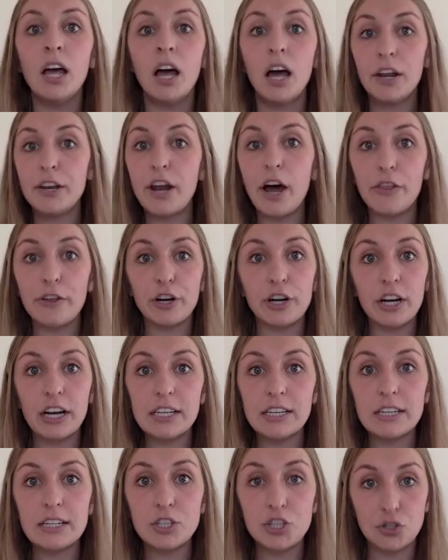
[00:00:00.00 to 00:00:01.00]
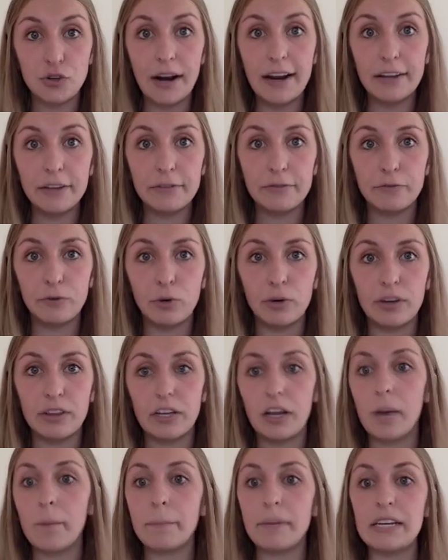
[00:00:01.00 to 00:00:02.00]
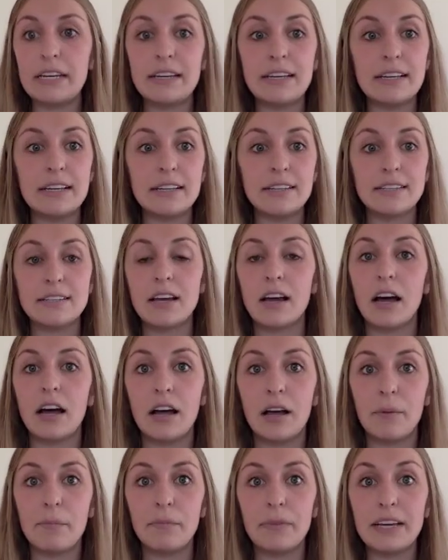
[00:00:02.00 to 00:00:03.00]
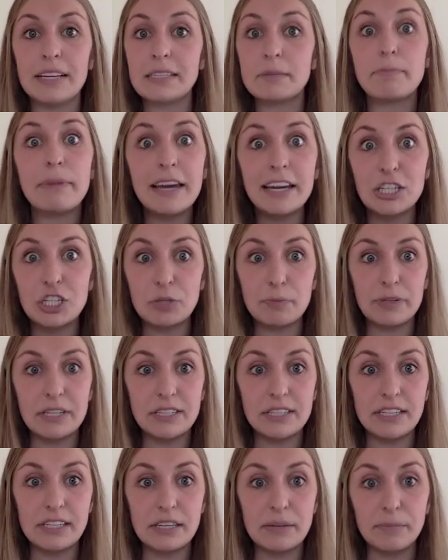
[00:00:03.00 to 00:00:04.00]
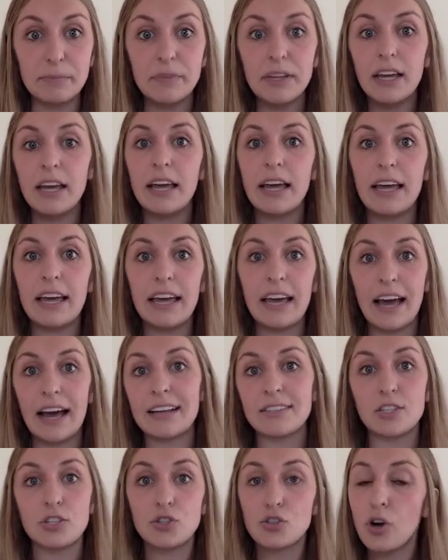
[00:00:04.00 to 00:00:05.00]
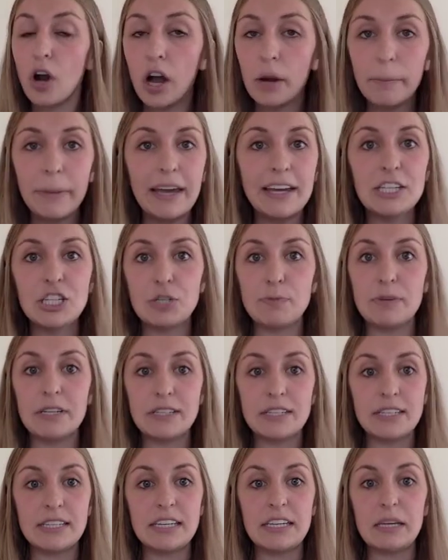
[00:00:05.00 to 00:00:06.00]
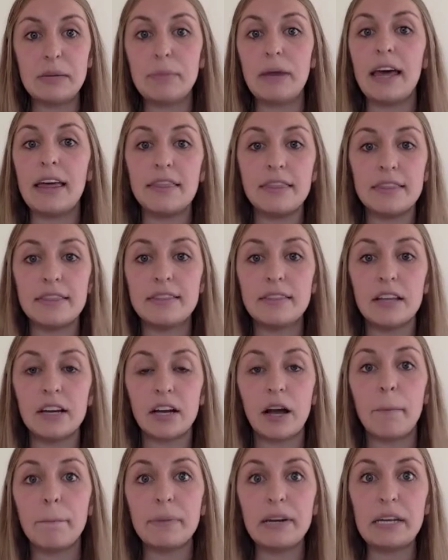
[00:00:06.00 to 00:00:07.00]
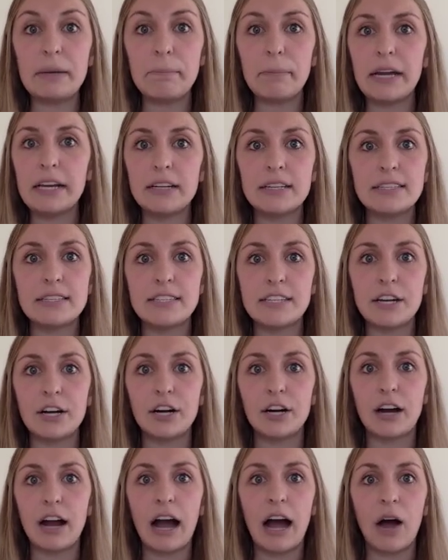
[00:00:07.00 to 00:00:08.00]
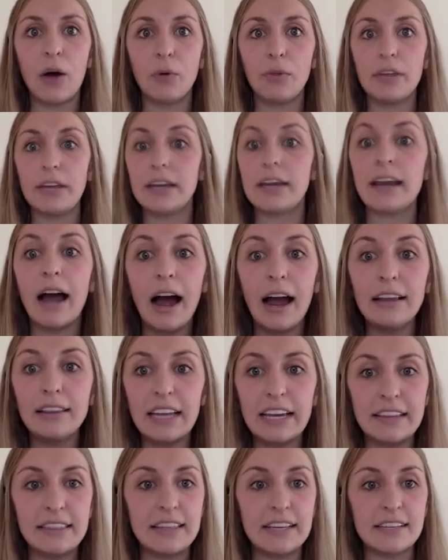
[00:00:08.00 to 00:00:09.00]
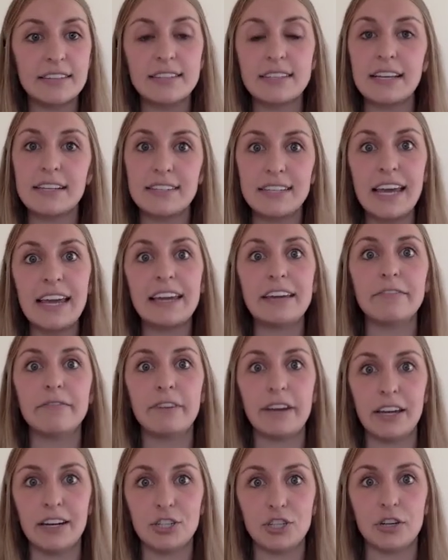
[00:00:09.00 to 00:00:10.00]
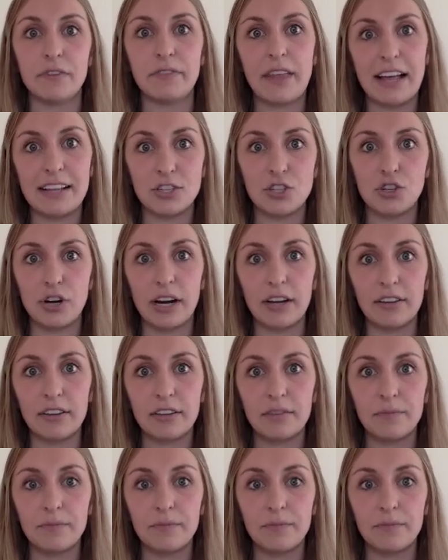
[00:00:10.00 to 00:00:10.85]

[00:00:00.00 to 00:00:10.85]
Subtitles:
Another strength for the company is its management team. It has a strong management team, and the company might consider how they can highlight this and take advantage of that strength.